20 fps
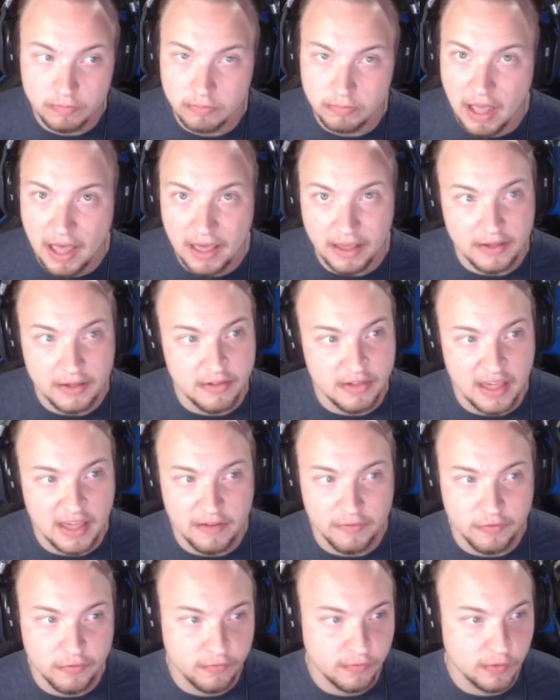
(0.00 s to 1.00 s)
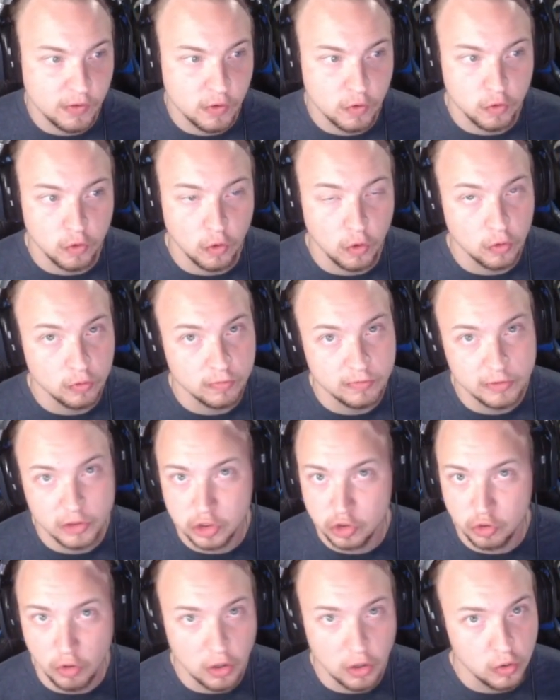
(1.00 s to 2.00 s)
I could see if Krull
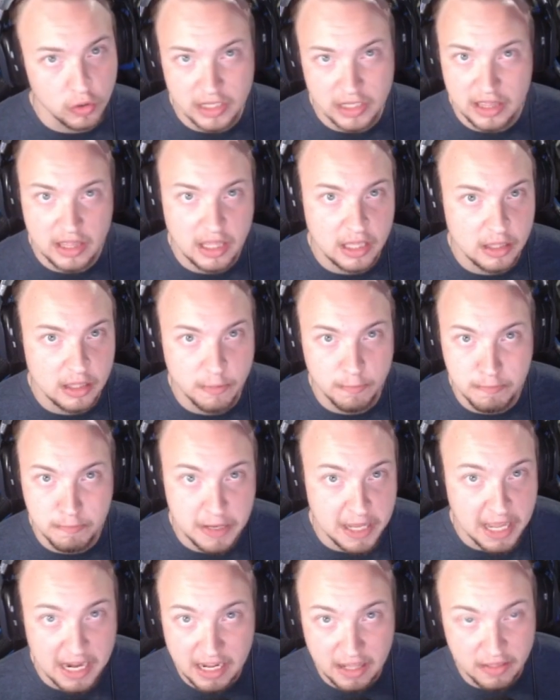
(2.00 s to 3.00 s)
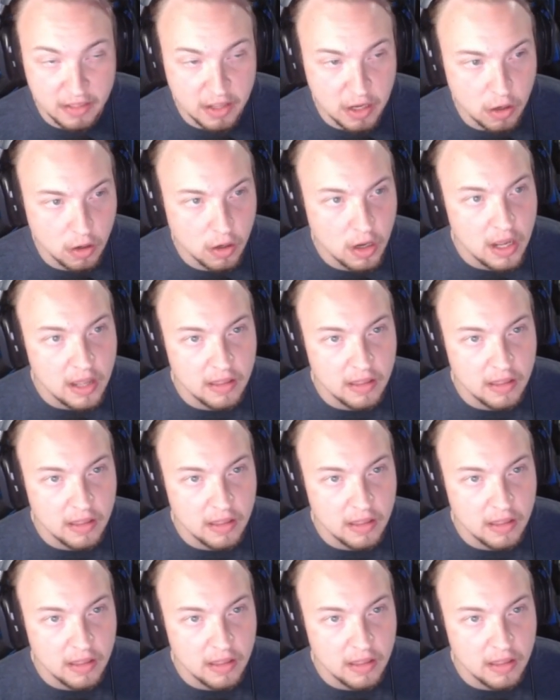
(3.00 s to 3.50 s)
struggles at this beginning of the year,